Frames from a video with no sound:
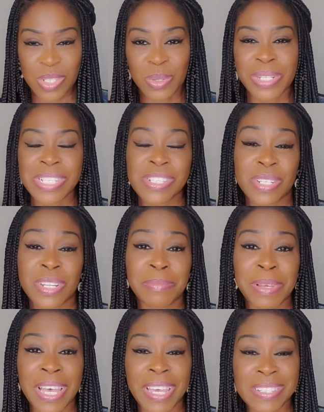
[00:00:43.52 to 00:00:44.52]
So listen
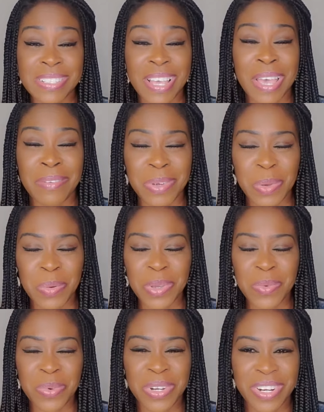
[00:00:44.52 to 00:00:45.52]
up, guys. I have a
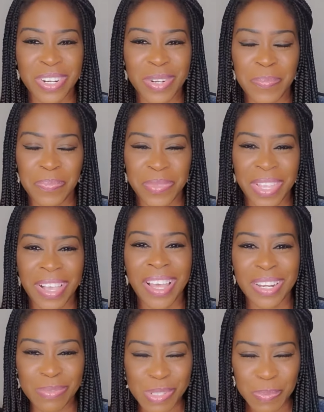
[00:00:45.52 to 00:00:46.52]
quick word.
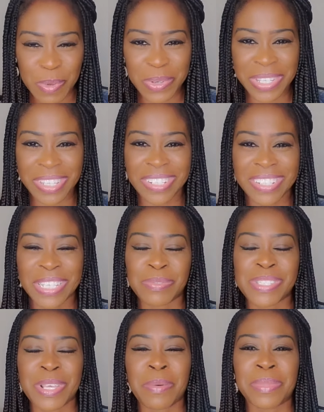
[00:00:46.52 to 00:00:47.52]
God has spoken. He
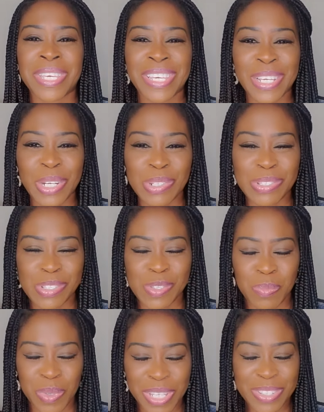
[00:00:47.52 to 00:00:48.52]
has sent me here to
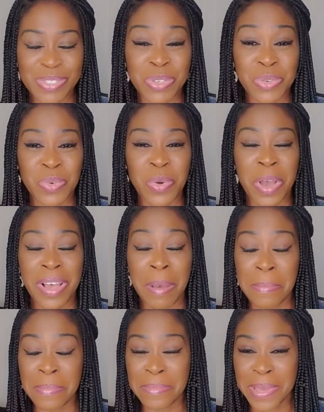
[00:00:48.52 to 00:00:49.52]
speak to
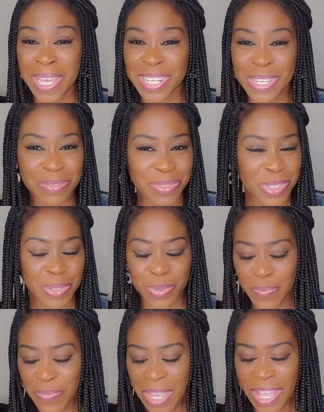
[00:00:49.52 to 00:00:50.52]
many of
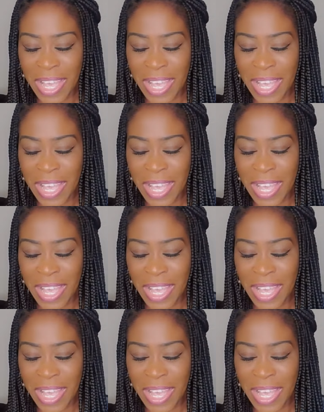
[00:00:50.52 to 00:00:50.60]
you.